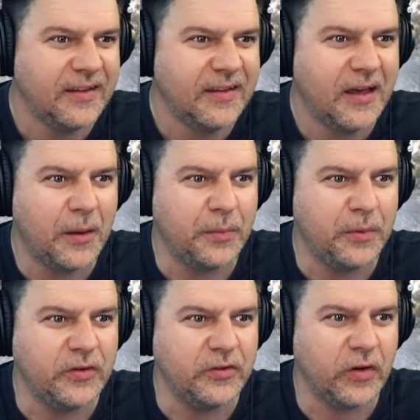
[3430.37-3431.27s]
Hope you
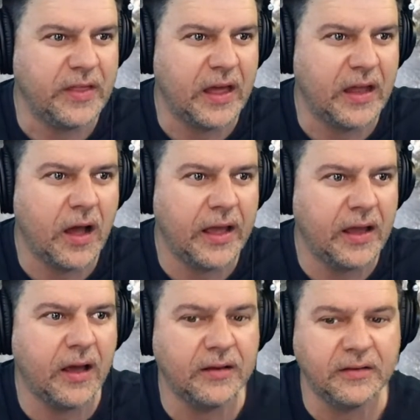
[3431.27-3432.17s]
enjoyed that.
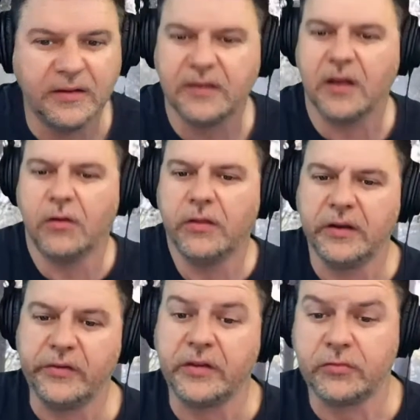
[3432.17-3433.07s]
I did get all the
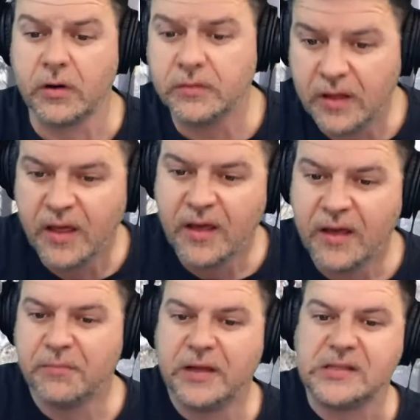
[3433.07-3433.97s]
lyrics wrong,
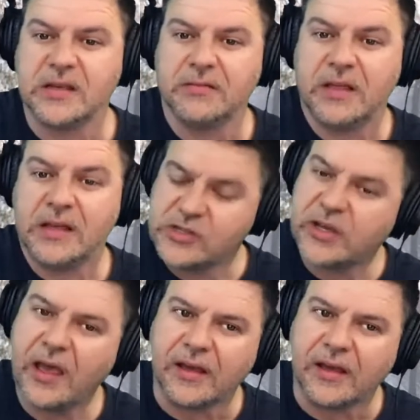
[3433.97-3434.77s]
but that's okay.